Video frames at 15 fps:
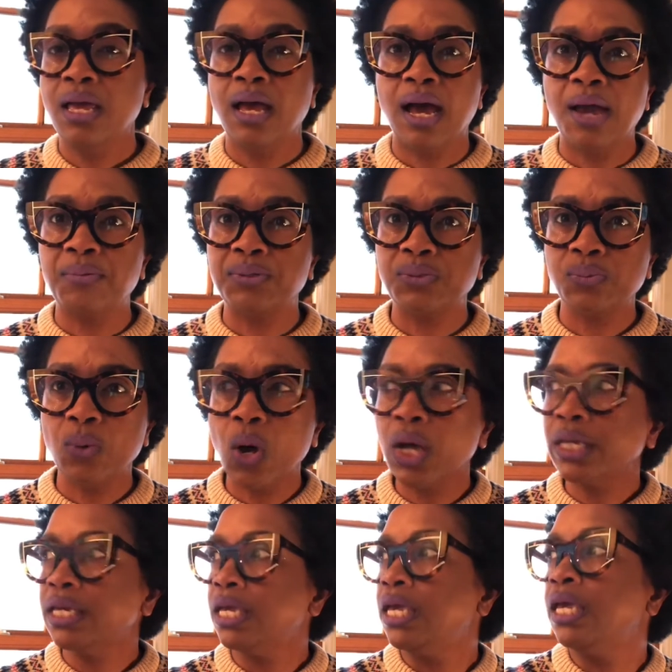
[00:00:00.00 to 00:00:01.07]
I was
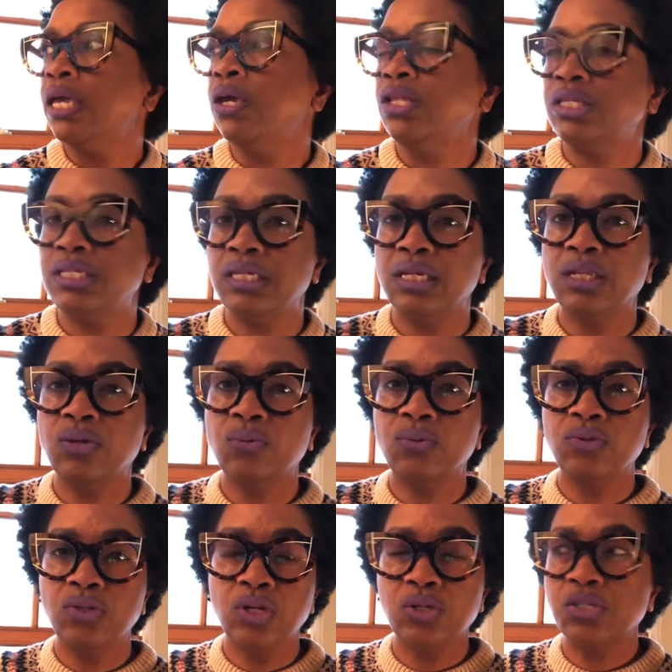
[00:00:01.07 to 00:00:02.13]
walking,
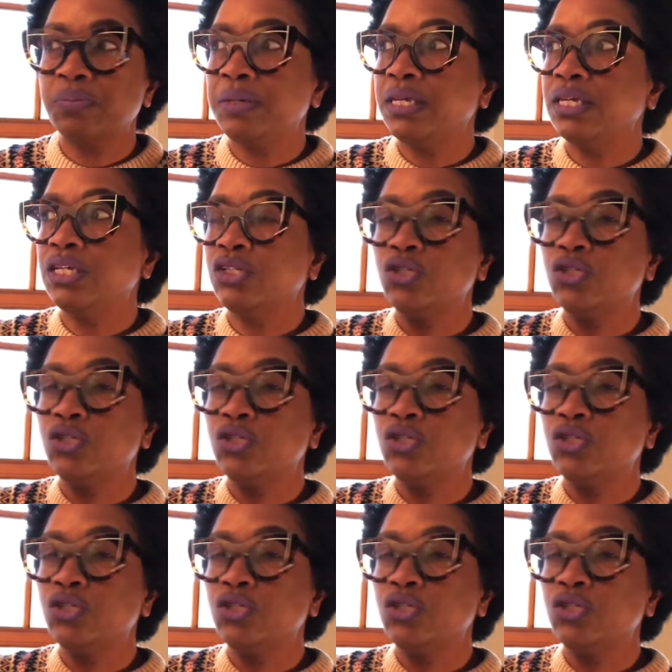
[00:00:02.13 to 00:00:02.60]
speaking